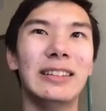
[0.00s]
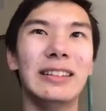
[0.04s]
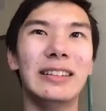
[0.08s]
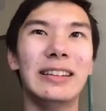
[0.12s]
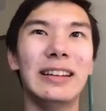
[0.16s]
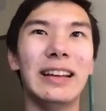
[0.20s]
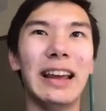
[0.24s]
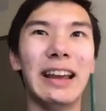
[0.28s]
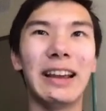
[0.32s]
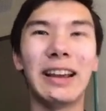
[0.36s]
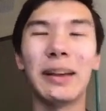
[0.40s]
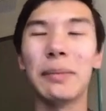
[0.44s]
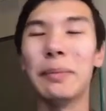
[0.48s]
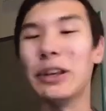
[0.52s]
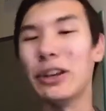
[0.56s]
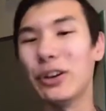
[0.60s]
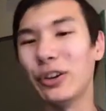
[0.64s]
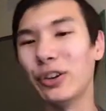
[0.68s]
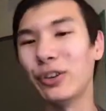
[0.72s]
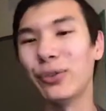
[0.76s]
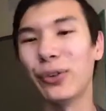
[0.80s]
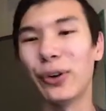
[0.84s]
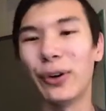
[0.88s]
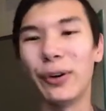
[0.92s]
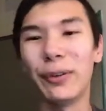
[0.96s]
It can be
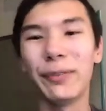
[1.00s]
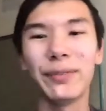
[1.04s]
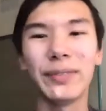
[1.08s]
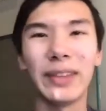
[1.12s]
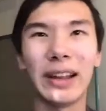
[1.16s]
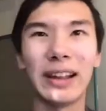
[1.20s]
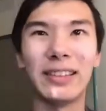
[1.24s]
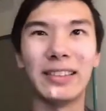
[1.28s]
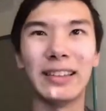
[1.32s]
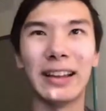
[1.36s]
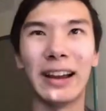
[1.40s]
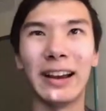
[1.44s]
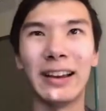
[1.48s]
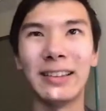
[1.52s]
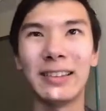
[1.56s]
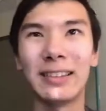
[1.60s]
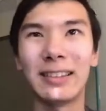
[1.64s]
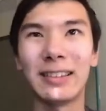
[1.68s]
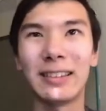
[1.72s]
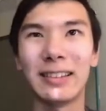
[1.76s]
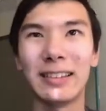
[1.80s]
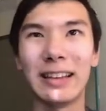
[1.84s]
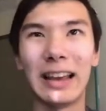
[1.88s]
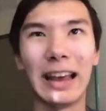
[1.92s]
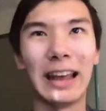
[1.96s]
useful. It's
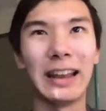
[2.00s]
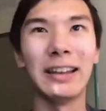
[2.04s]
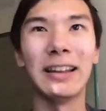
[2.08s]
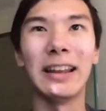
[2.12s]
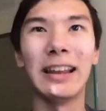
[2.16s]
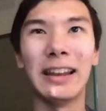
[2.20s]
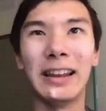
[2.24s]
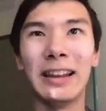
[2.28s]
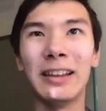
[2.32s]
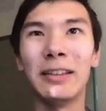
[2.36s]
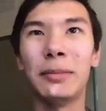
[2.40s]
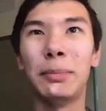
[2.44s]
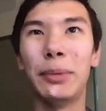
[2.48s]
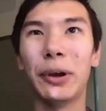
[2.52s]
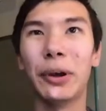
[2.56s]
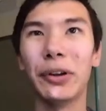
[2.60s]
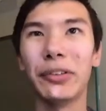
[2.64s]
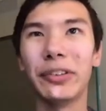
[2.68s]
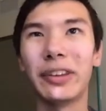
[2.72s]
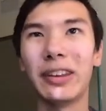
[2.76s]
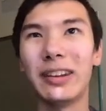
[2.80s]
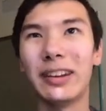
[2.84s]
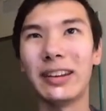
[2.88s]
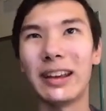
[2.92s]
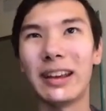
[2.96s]
nice. And it is built
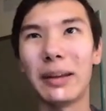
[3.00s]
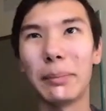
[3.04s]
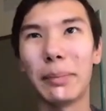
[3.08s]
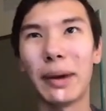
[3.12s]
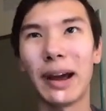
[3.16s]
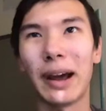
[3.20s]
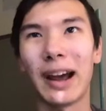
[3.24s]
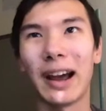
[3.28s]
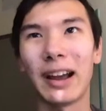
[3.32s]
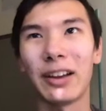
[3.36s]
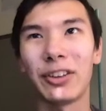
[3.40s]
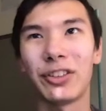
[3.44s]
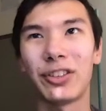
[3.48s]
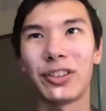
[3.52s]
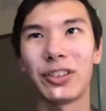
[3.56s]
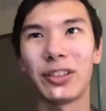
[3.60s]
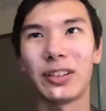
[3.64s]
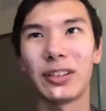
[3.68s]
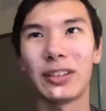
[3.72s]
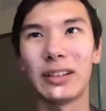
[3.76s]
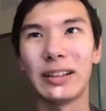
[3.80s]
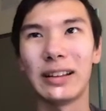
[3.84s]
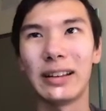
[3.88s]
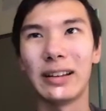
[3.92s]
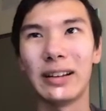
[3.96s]
into Git Bash.
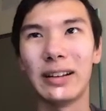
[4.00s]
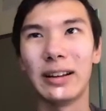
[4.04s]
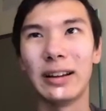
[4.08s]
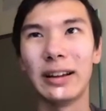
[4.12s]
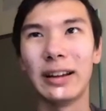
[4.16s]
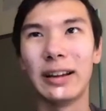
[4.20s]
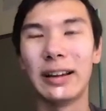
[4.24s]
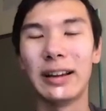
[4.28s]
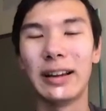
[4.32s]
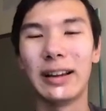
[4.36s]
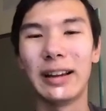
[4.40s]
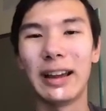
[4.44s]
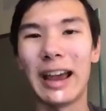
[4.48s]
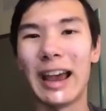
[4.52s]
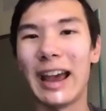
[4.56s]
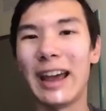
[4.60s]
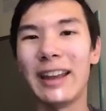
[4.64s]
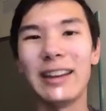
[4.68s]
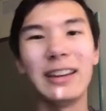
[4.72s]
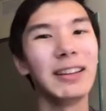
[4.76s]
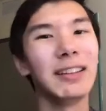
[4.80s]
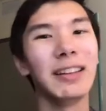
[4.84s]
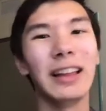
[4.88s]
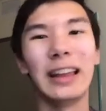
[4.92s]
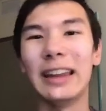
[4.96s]

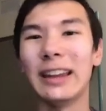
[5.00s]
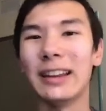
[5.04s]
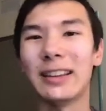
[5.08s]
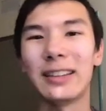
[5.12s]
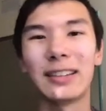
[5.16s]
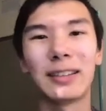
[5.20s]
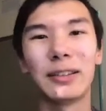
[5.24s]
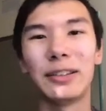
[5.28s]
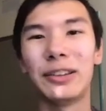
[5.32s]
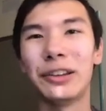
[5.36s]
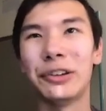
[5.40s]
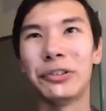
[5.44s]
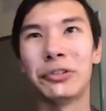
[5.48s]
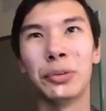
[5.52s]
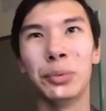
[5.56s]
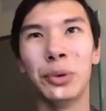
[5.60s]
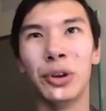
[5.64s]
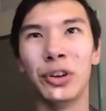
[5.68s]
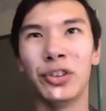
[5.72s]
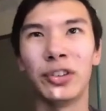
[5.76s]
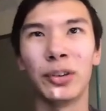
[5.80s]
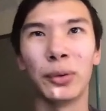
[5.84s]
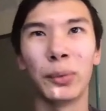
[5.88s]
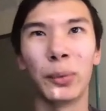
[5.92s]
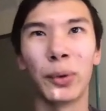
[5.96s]
Any Linux
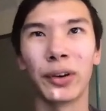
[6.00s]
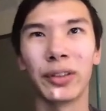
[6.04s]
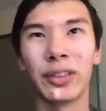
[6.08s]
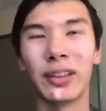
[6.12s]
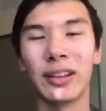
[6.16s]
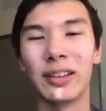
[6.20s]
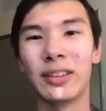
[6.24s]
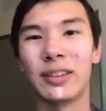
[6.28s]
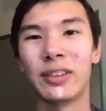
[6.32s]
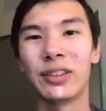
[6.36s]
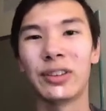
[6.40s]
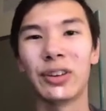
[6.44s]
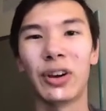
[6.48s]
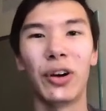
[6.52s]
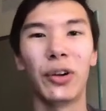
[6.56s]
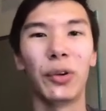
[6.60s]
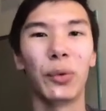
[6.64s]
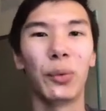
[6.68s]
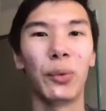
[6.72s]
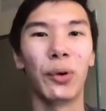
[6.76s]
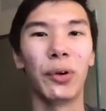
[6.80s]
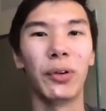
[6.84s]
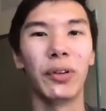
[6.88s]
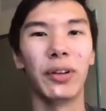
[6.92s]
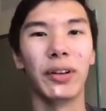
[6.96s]
distribution worth its salt
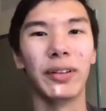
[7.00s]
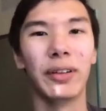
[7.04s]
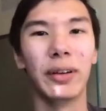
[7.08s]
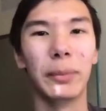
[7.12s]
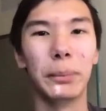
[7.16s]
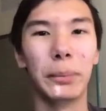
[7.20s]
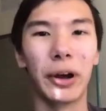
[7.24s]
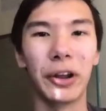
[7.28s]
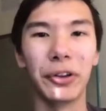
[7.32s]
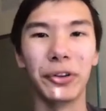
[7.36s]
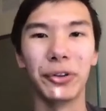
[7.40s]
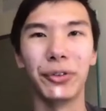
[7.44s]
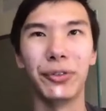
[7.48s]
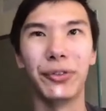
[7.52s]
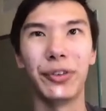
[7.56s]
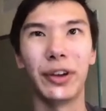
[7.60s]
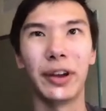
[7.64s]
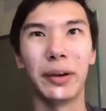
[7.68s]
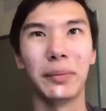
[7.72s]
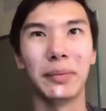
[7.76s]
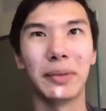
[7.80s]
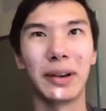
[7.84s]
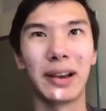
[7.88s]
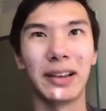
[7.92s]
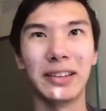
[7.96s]
will bundle
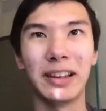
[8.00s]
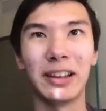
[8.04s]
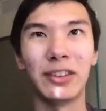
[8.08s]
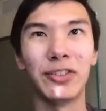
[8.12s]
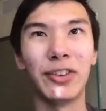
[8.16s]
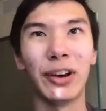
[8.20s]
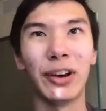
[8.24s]
Vim because it's very